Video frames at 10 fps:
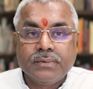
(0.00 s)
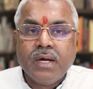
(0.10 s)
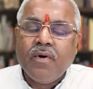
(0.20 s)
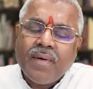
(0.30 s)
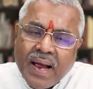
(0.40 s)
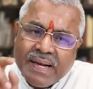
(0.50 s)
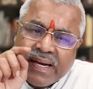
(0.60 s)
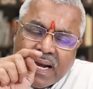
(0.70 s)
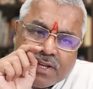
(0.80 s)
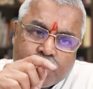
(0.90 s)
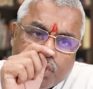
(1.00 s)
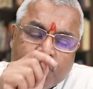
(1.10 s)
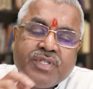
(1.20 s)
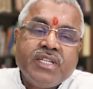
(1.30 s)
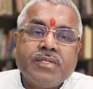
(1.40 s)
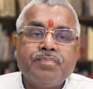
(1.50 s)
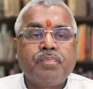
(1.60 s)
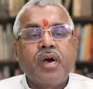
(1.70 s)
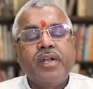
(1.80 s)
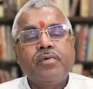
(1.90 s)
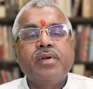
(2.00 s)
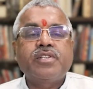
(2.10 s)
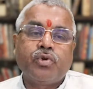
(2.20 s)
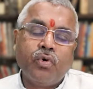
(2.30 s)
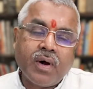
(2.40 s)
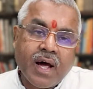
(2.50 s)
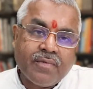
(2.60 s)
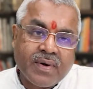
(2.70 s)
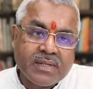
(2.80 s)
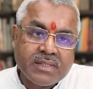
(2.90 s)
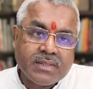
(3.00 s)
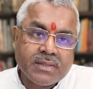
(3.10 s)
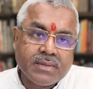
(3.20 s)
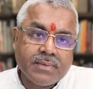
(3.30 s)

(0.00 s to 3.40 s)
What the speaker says: Why did I choose this particular sloka or verse?